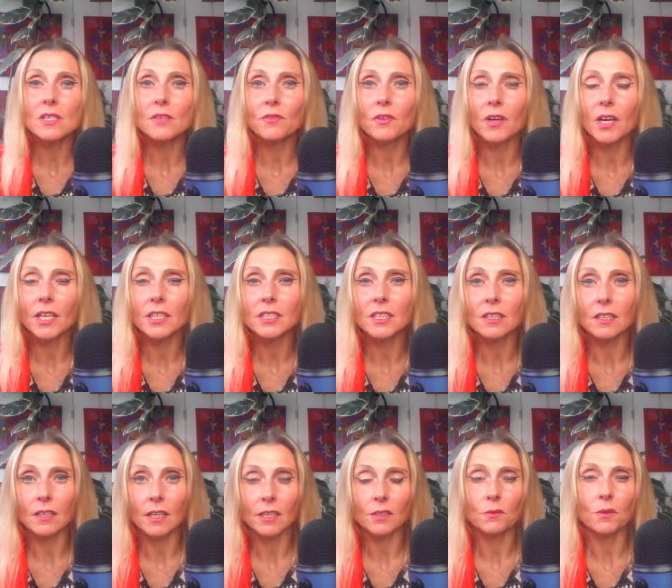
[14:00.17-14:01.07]
if you like to
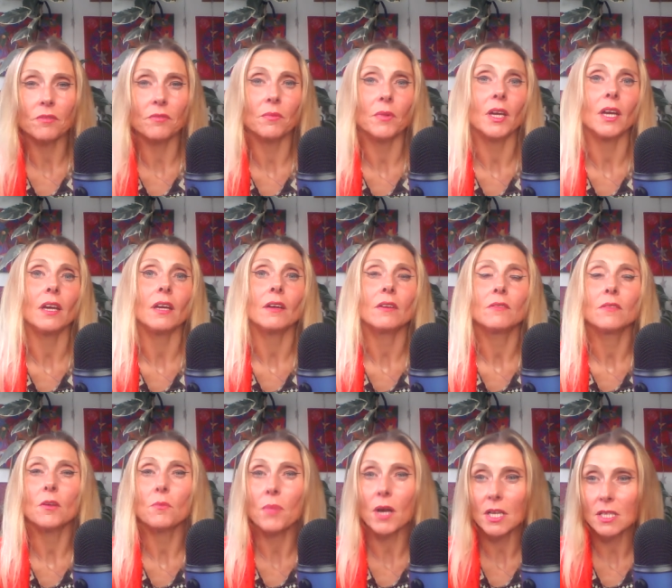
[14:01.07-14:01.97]
connect with me,
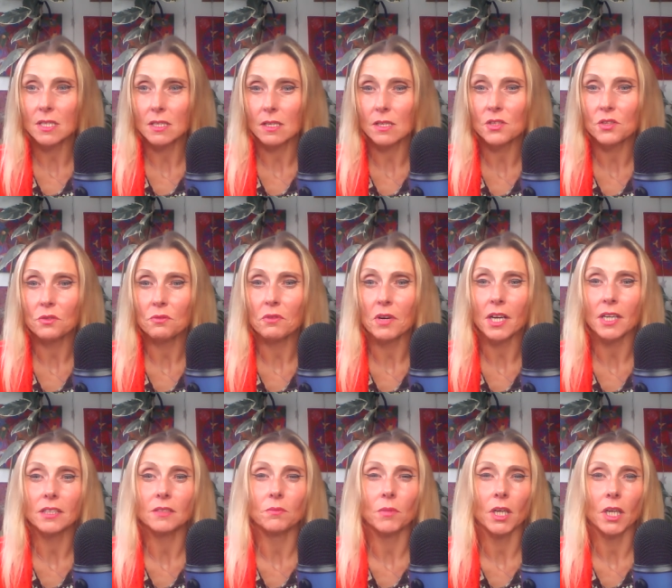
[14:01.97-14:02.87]
the best is to
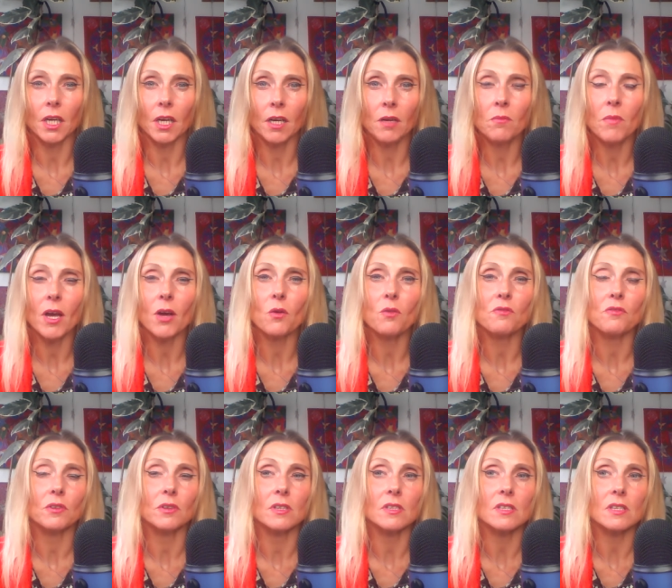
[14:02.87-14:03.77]
write me email
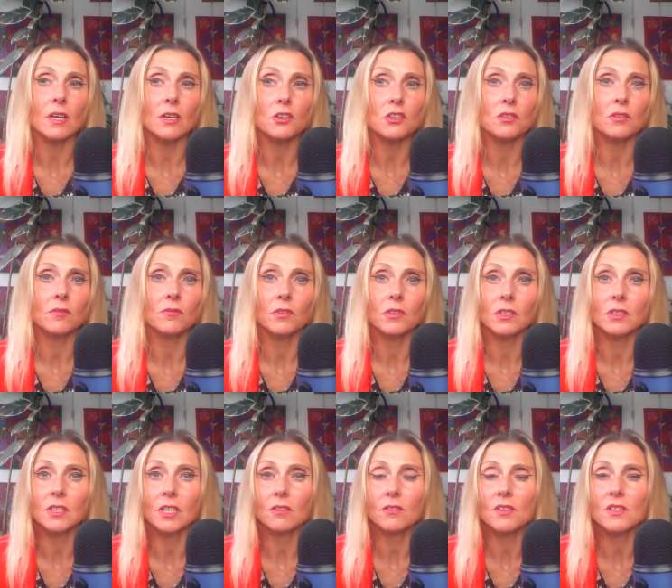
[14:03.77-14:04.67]
for the session, for the
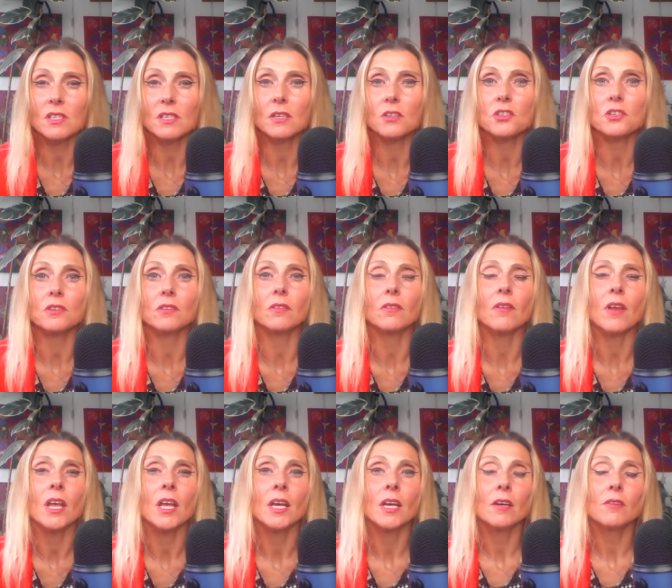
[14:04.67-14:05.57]
tarot session,
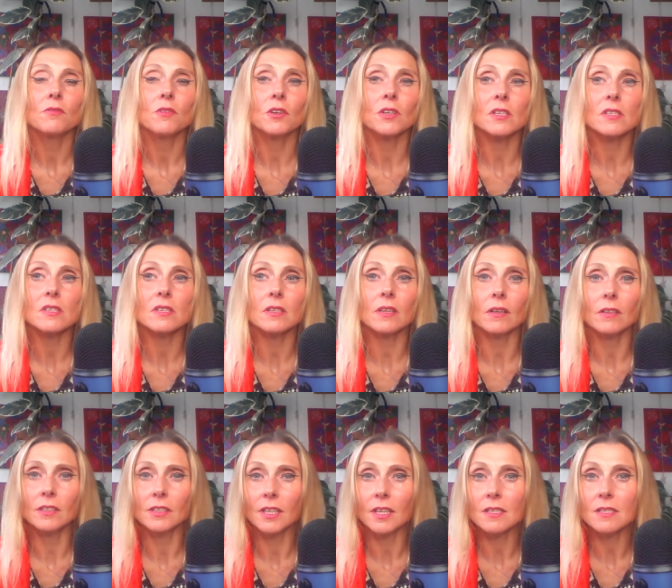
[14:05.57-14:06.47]
for the
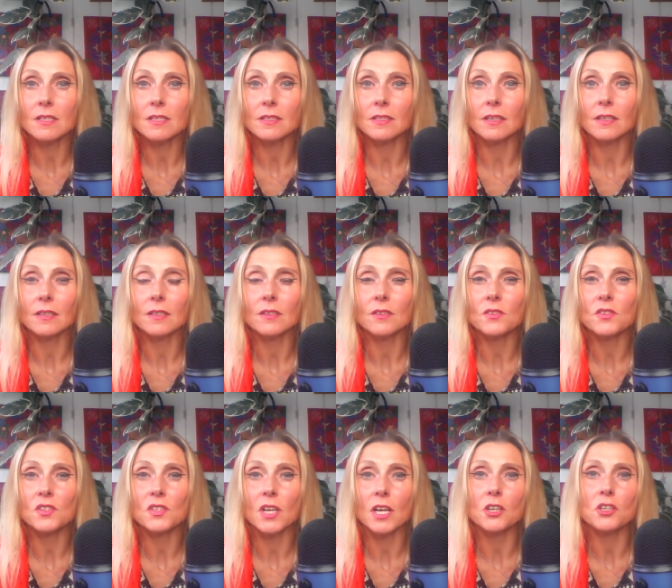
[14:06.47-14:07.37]
Stardust uh,
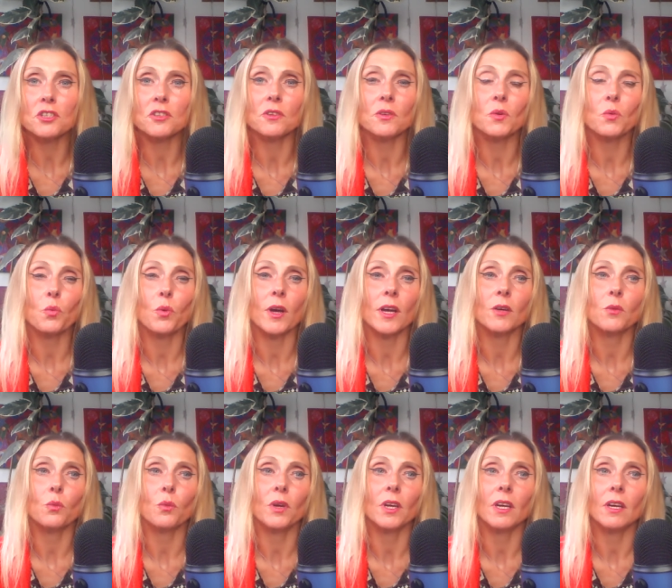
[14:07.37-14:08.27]
session
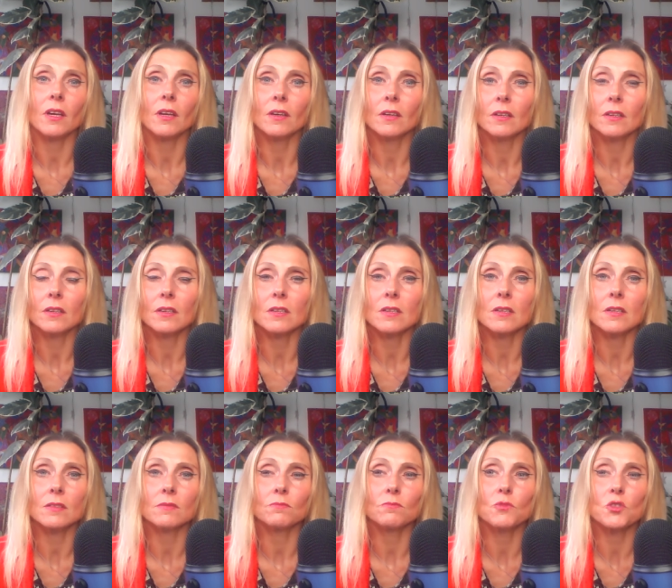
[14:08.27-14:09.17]
when we
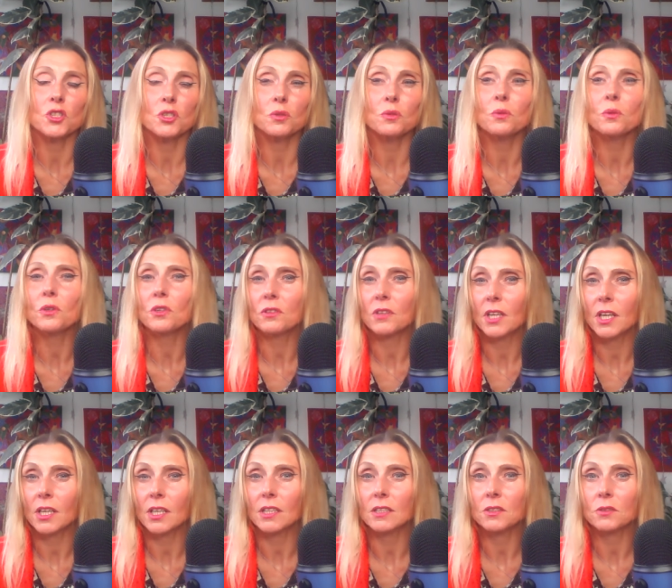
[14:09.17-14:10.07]
uh, do
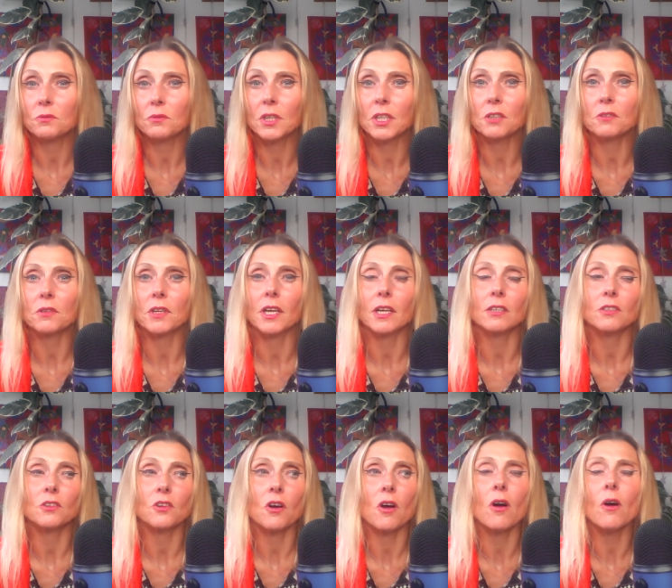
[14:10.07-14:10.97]
create,
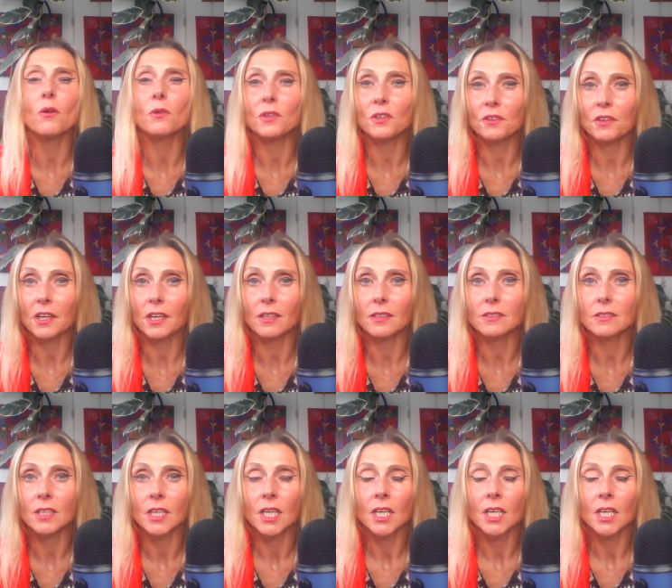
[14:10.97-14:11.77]
recreate, co-create